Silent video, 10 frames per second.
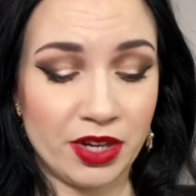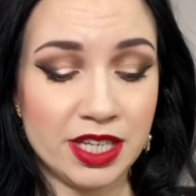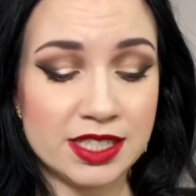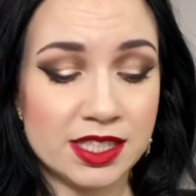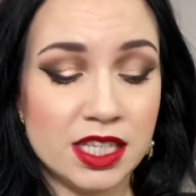
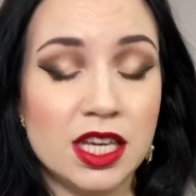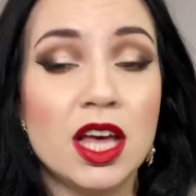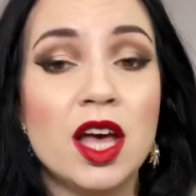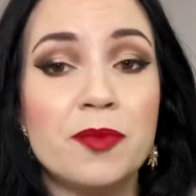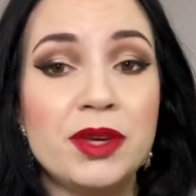It's the
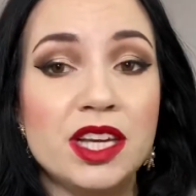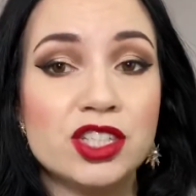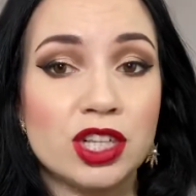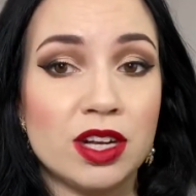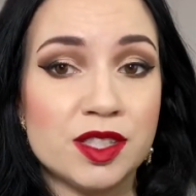BH
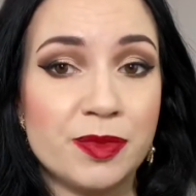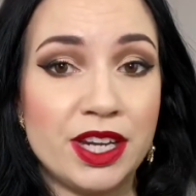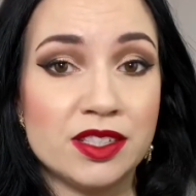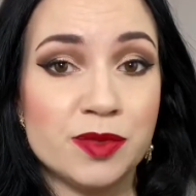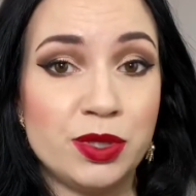
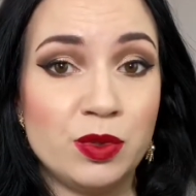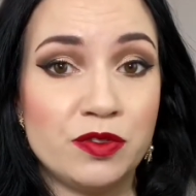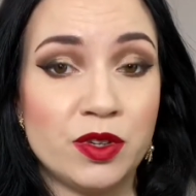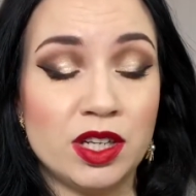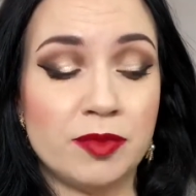Cosmetics
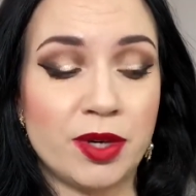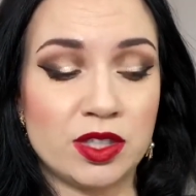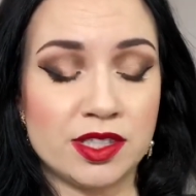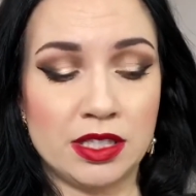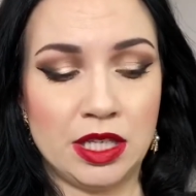Beautiful in
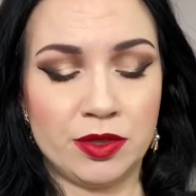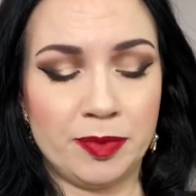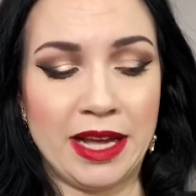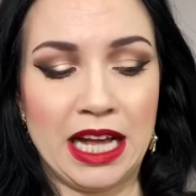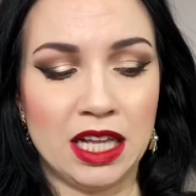Barcelona
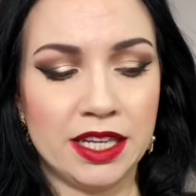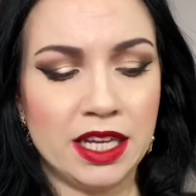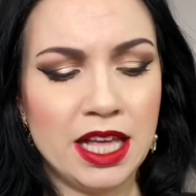palette.